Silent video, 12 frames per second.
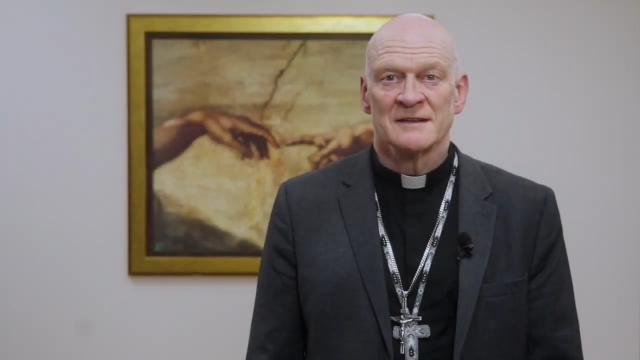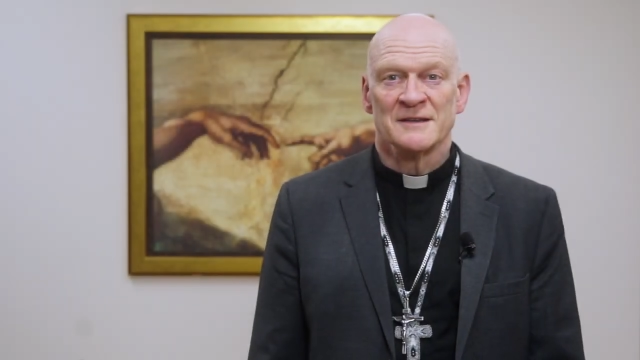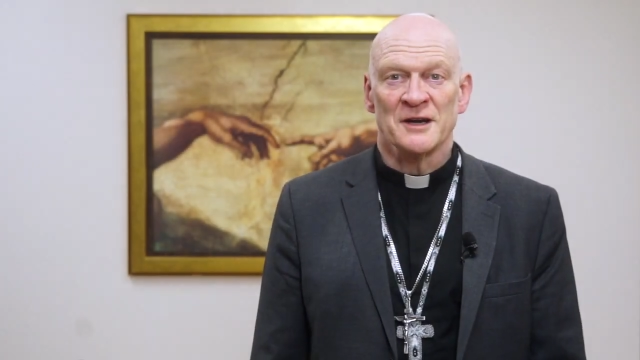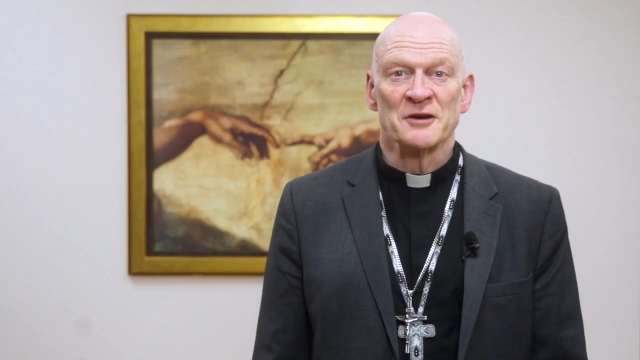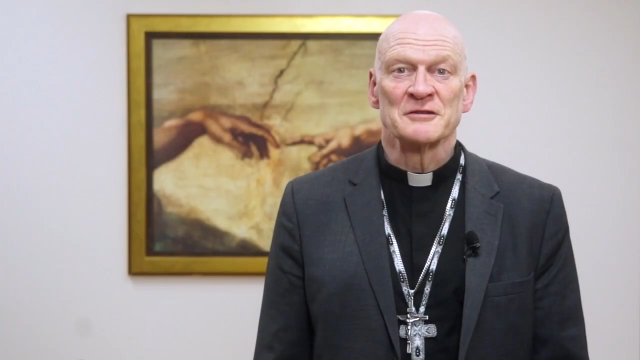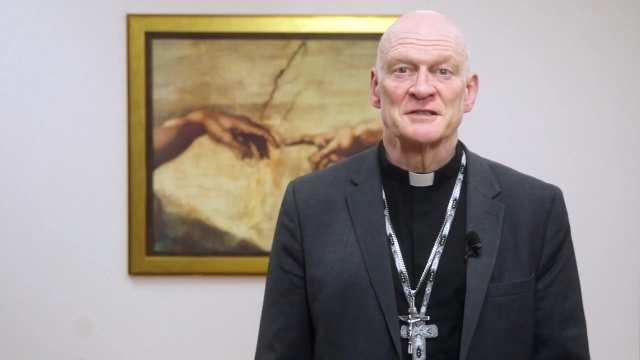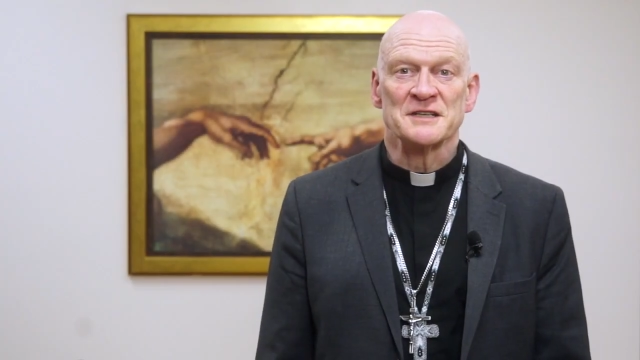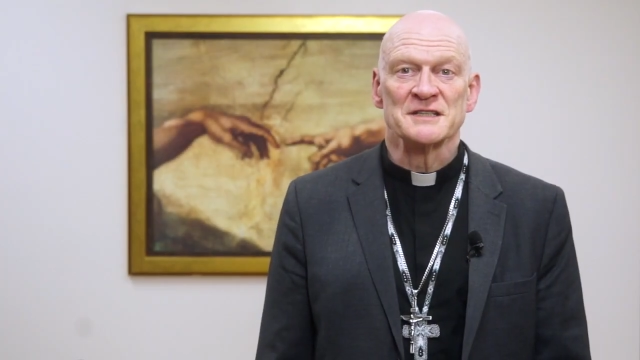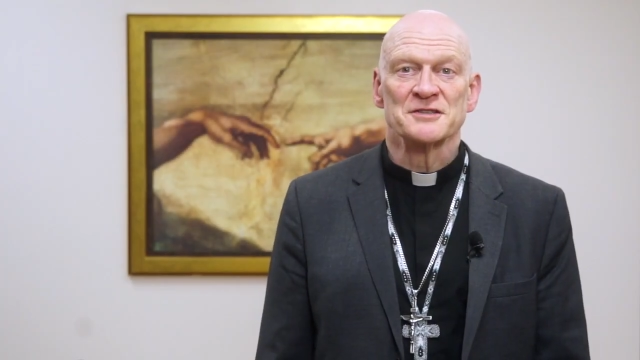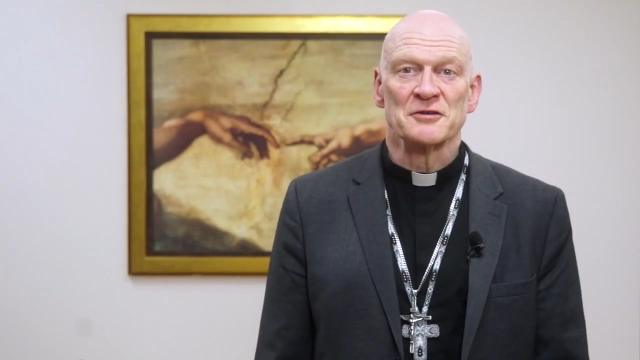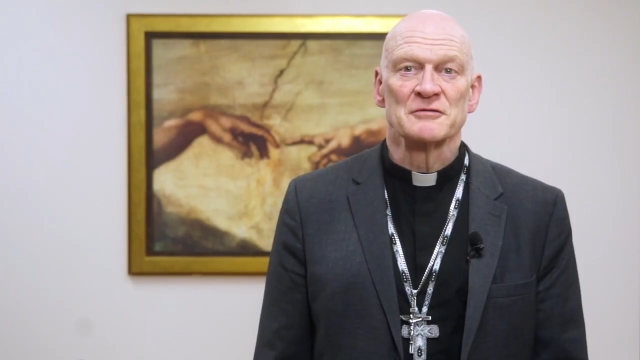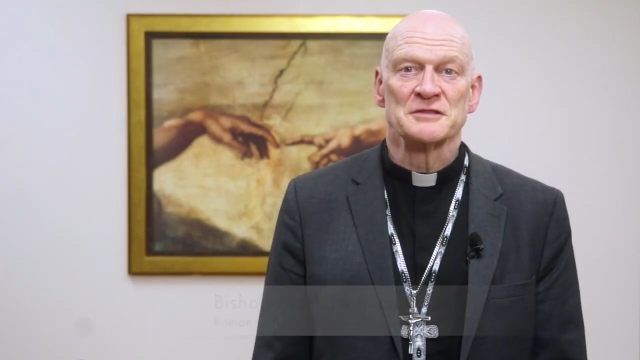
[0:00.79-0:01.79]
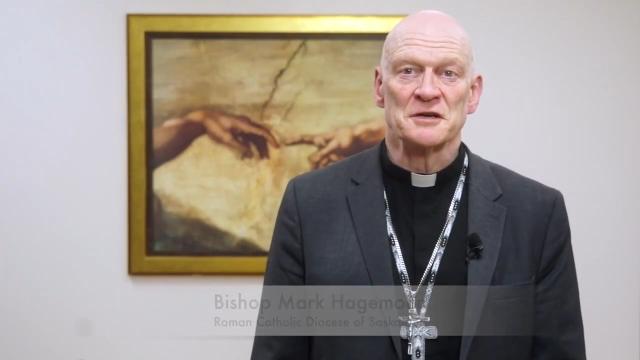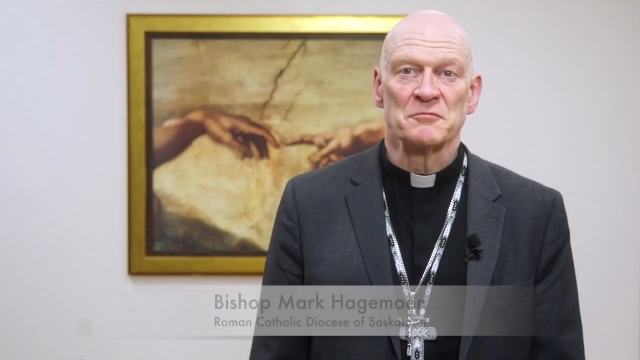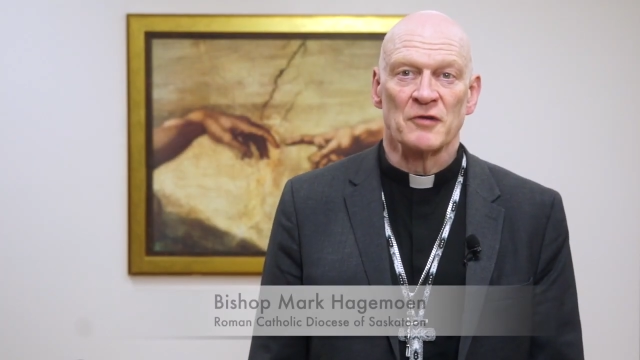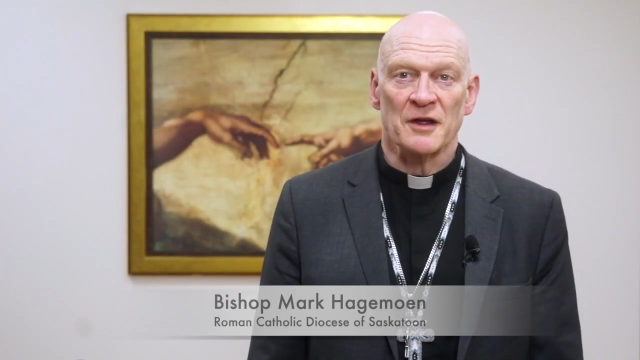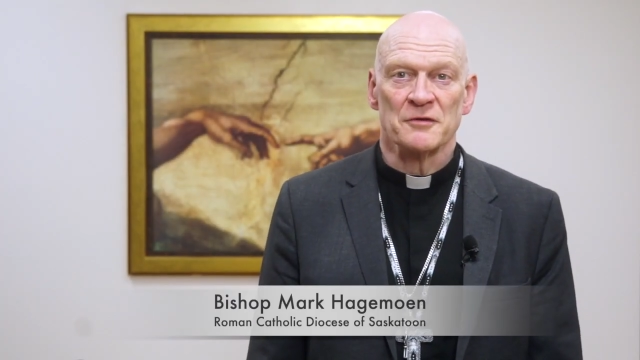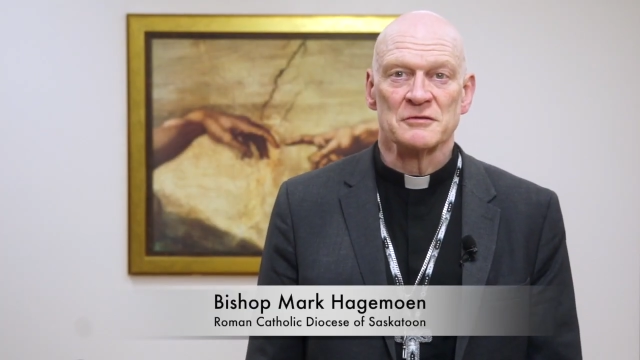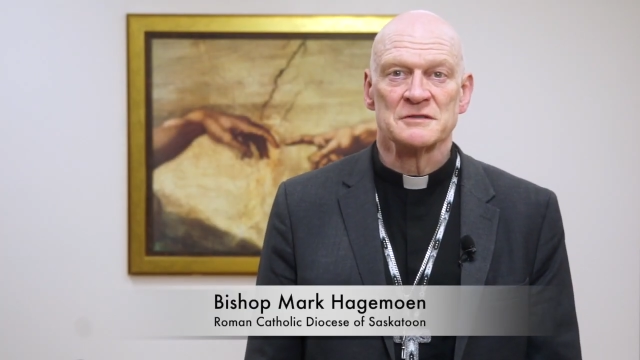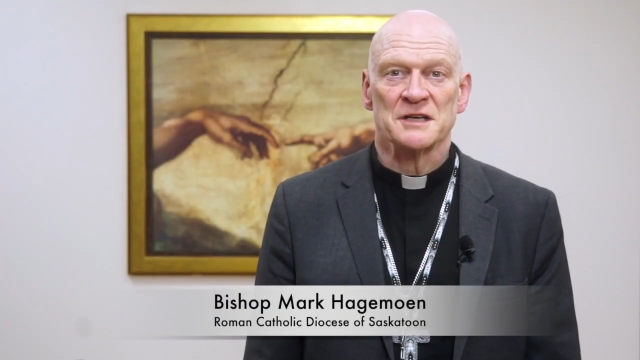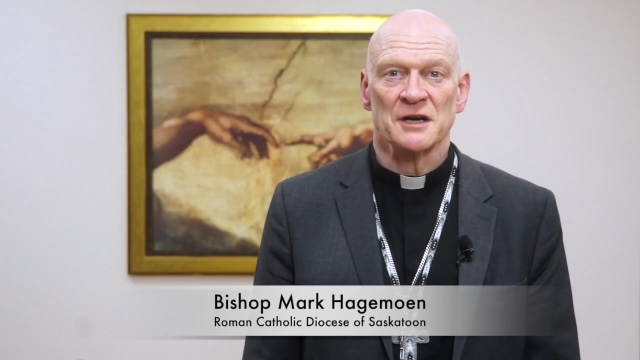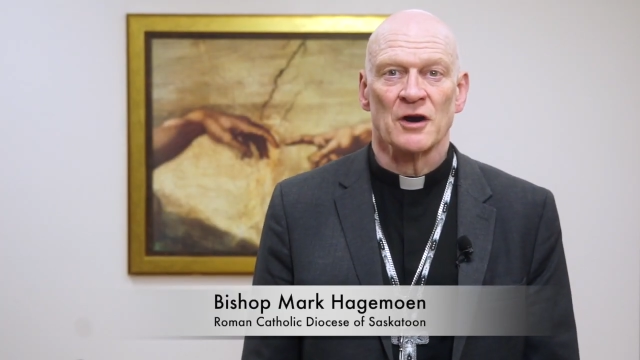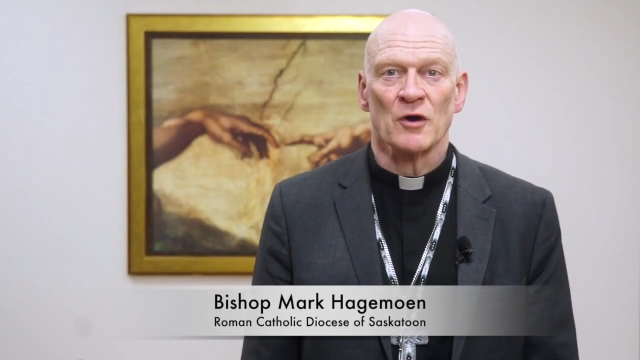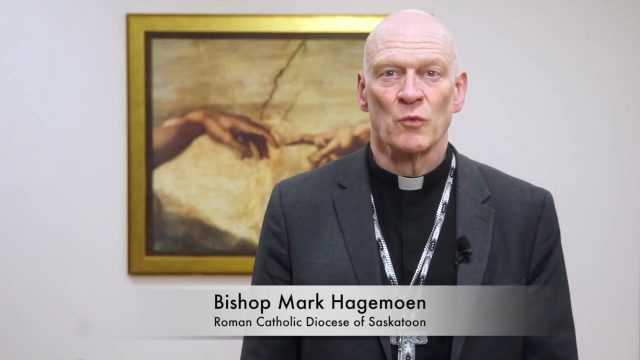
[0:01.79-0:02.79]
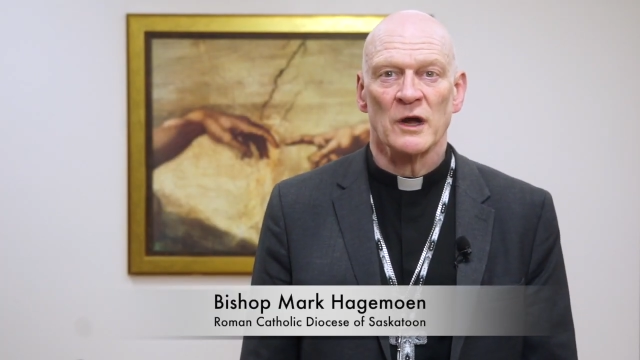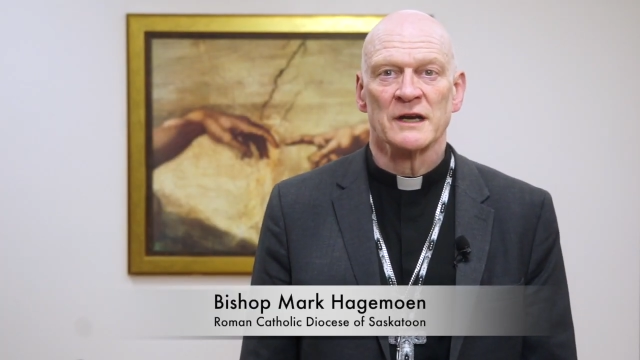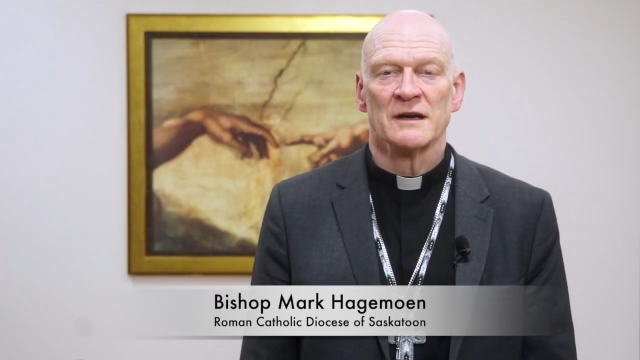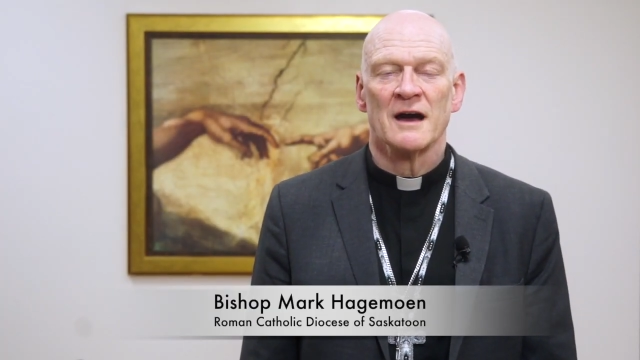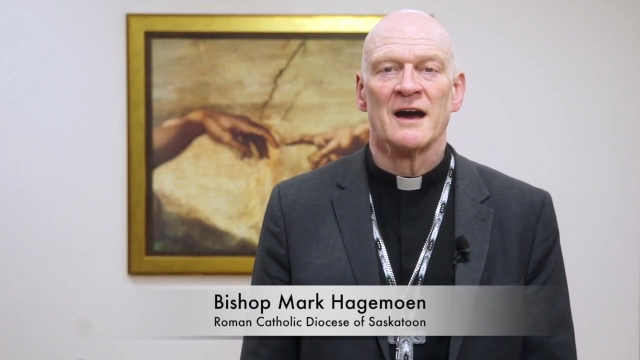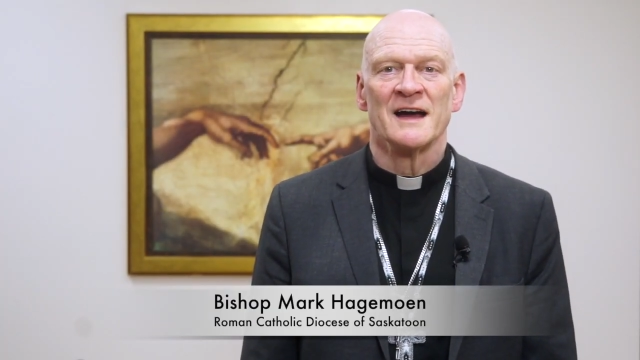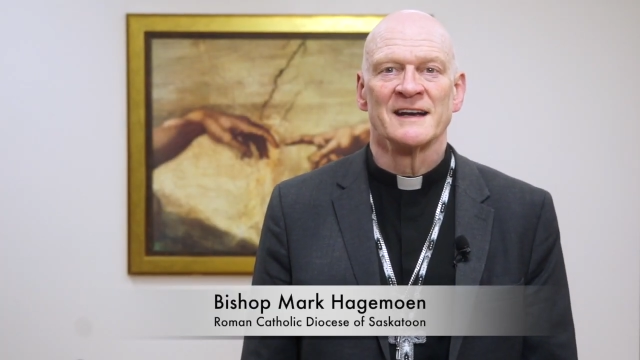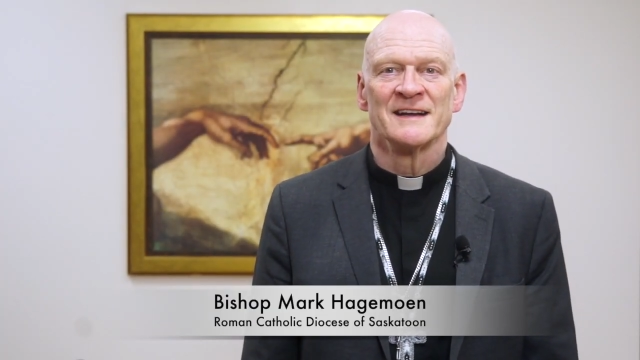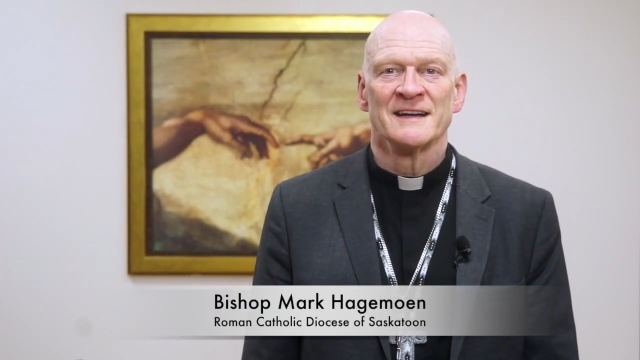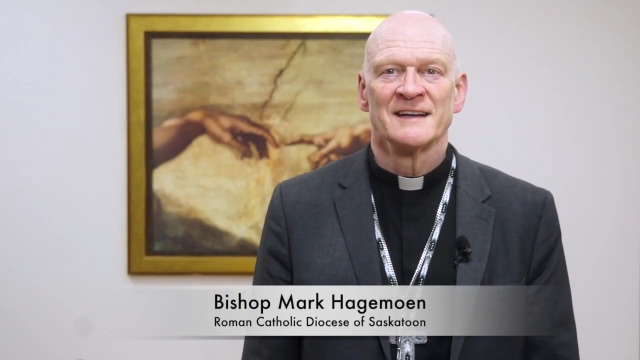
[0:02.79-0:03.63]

Dear sisters and brothers in our one God,